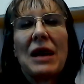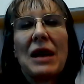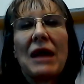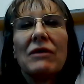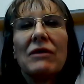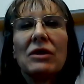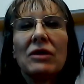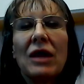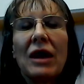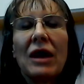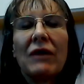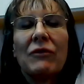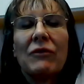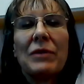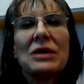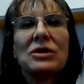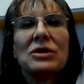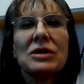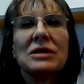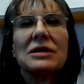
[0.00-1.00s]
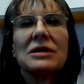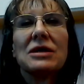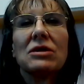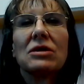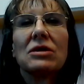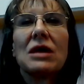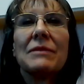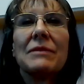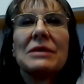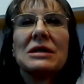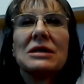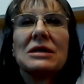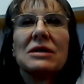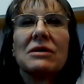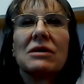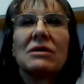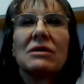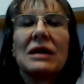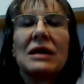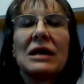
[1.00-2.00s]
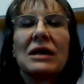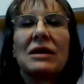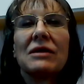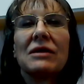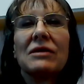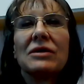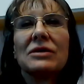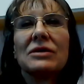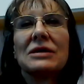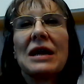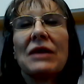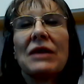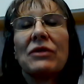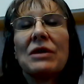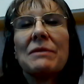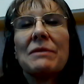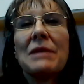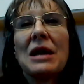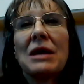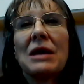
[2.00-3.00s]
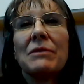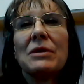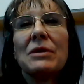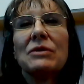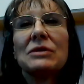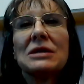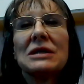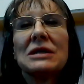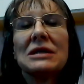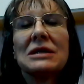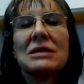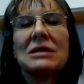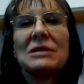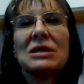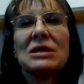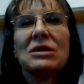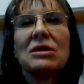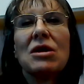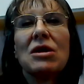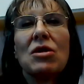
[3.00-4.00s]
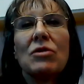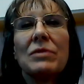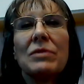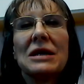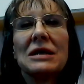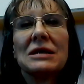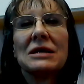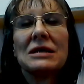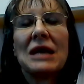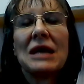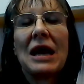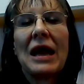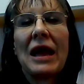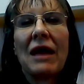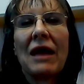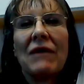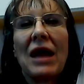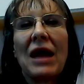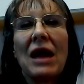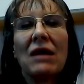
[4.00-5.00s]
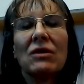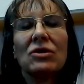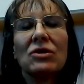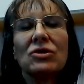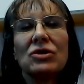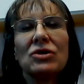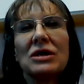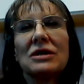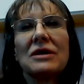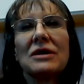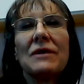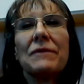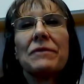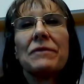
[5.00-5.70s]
I have a lot of patients that'll come into the clinic and they'll say, I think my immune system is low because I have allergies.